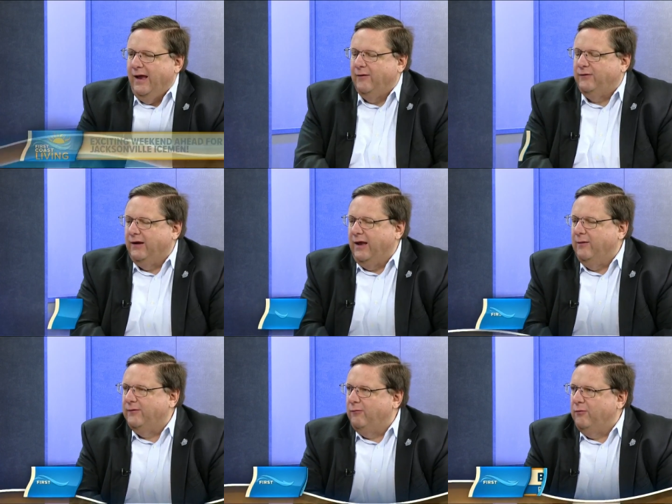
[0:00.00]
After the
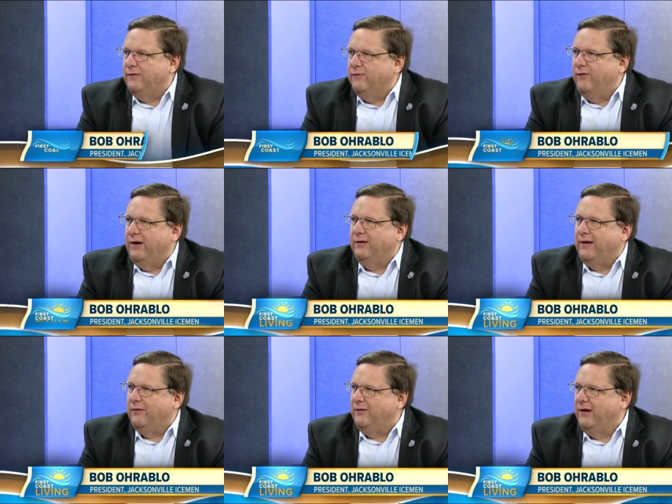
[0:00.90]
games, everyone's invited
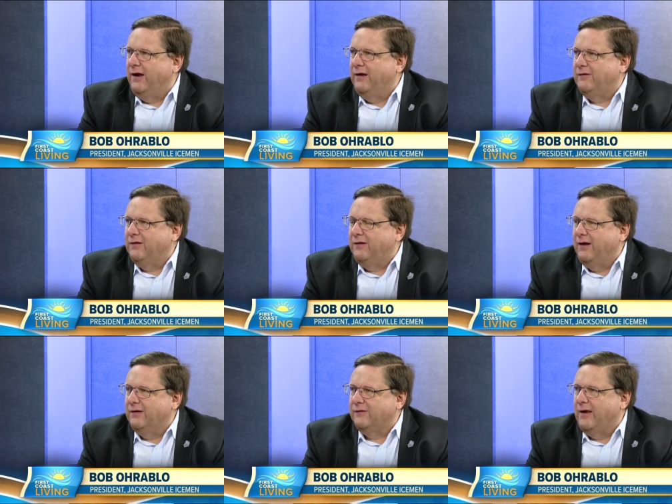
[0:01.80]
down to the ice to
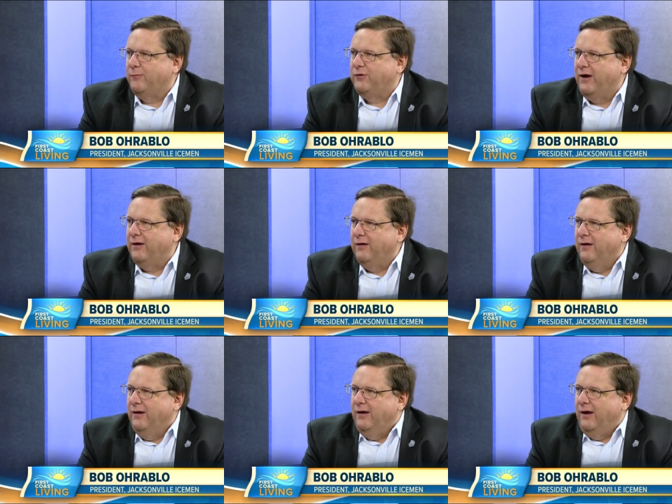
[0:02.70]
take a slap shot
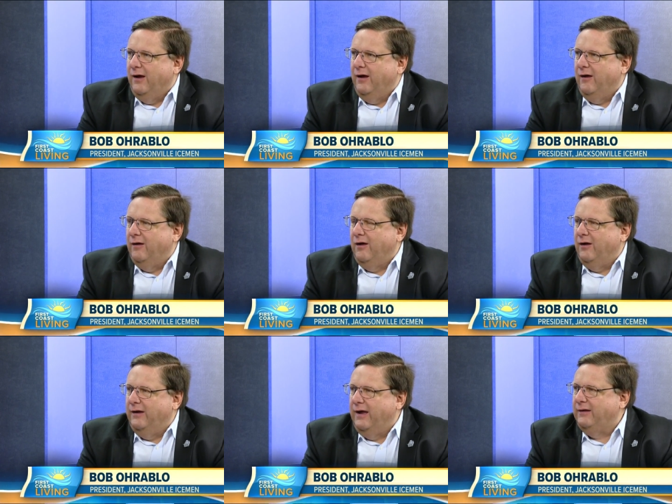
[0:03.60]
uh,
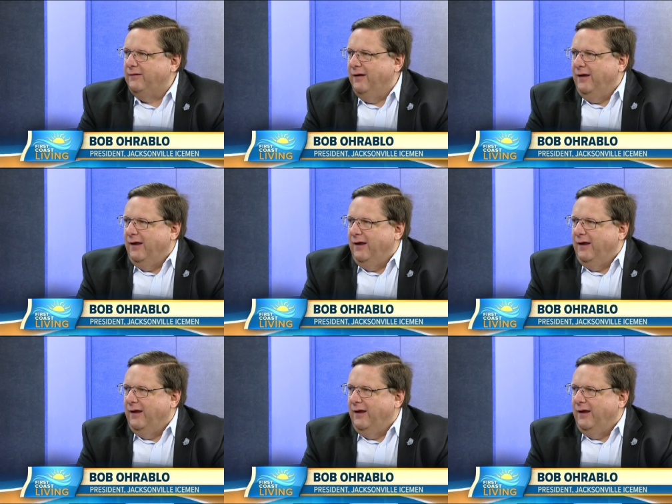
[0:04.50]
on net.